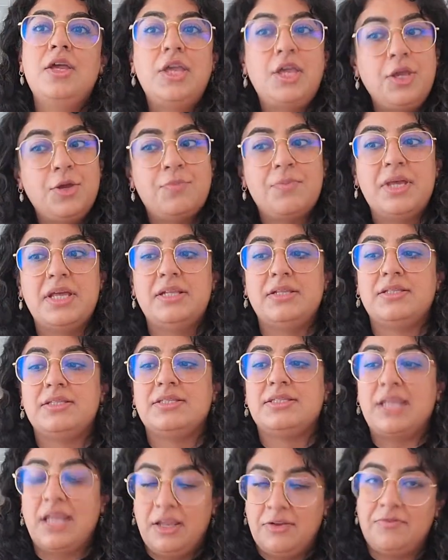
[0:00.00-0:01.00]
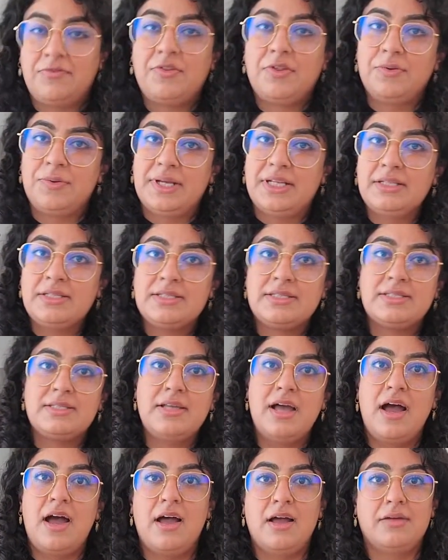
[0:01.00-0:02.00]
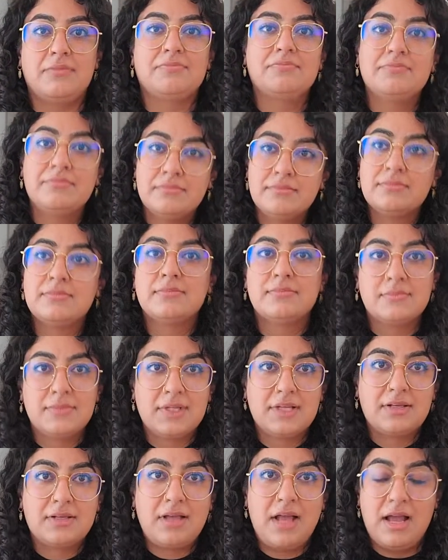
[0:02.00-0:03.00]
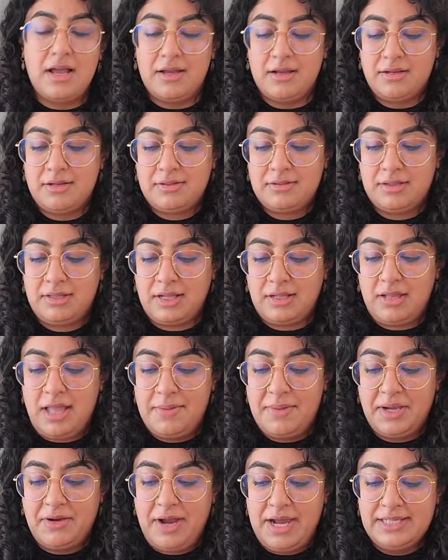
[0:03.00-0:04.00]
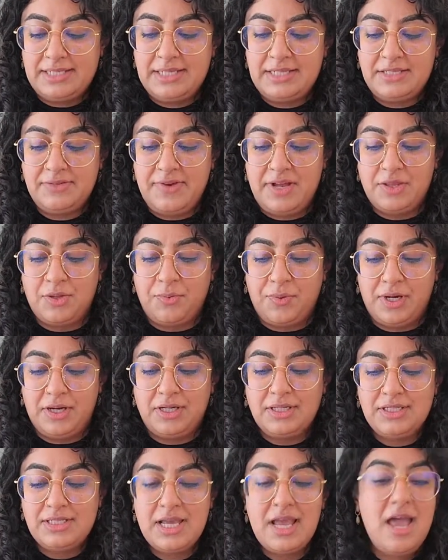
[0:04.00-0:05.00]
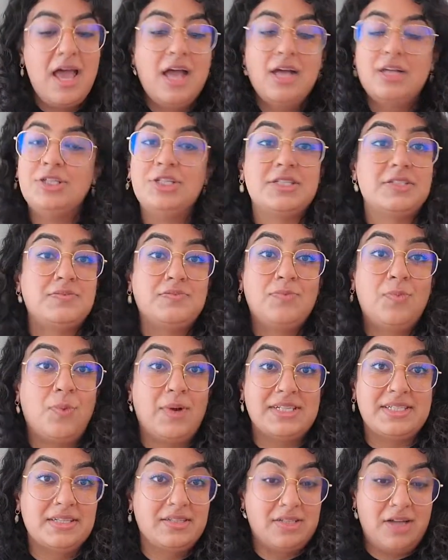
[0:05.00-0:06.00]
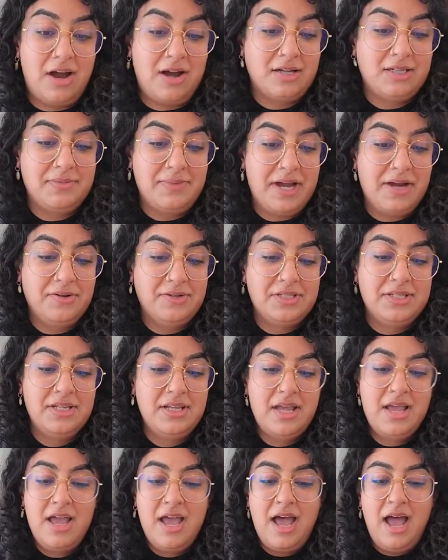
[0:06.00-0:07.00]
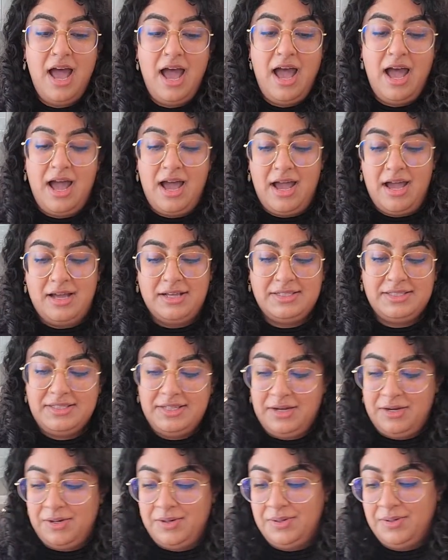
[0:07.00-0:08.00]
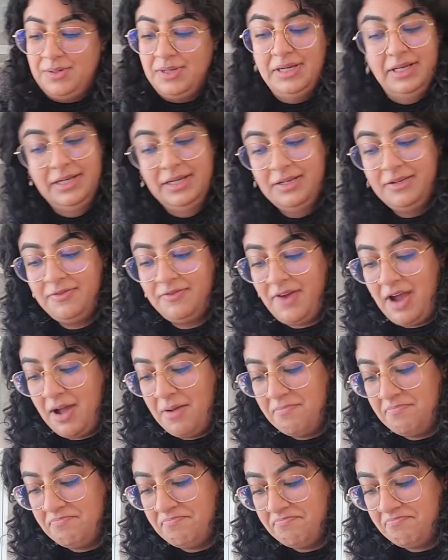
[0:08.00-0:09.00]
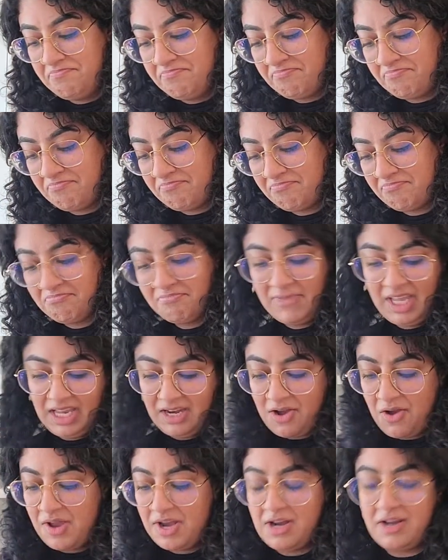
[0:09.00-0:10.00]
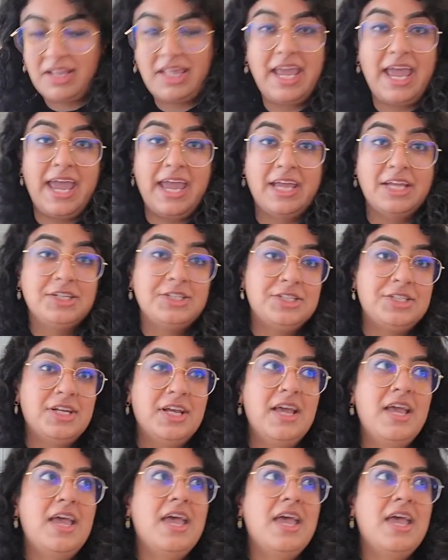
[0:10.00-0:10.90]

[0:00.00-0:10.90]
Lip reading: humans influence the climate crisis around the world, just wasn't talked about. So from an early age,